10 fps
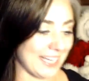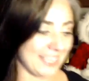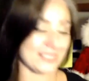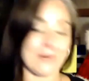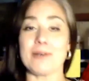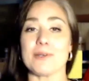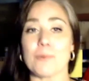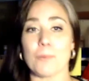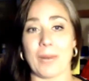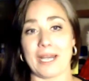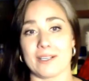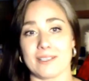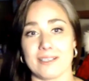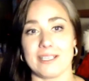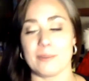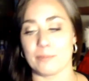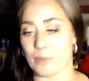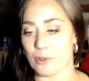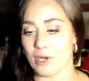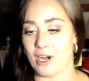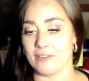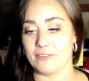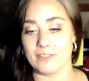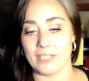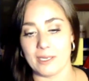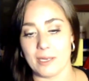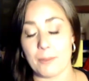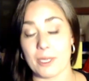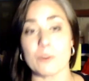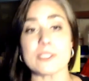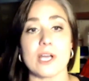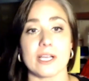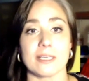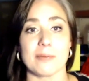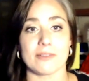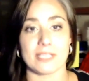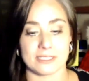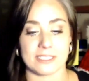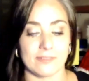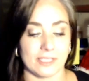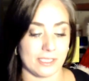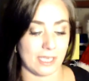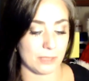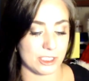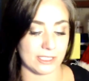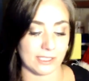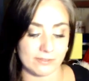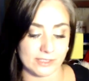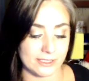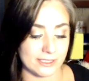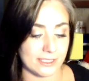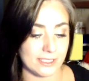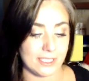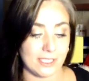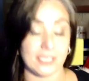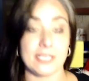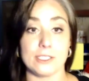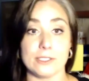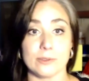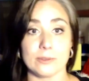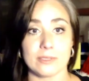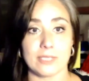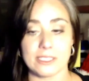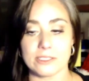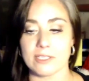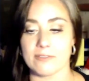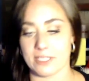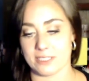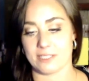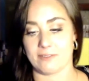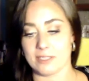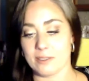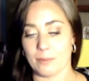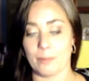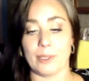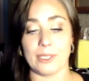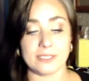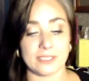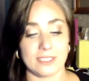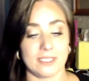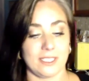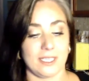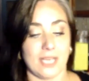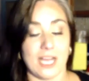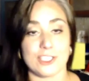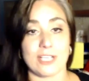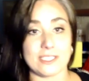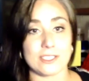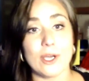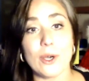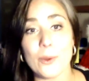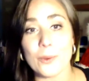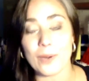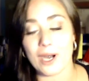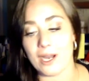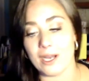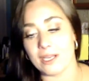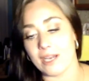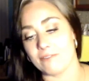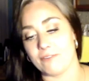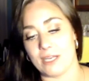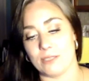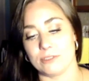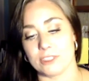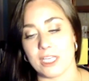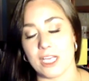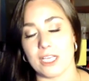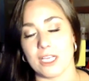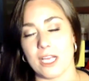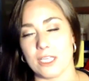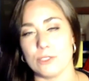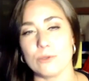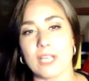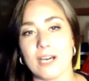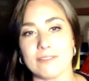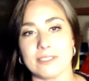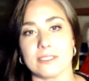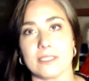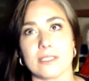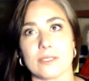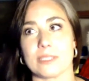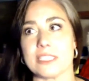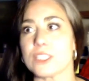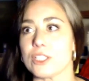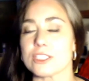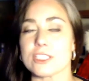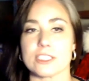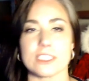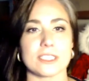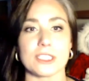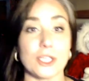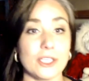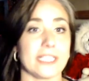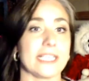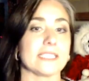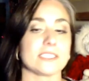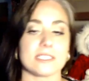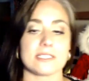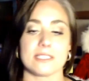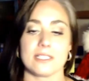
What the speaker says: so I don't know where it broke off, but it was talking about Thanksgiving and how much I loved it. And I do love Thanksgiving. But as you guys know, I have found a new love in research and just learning, just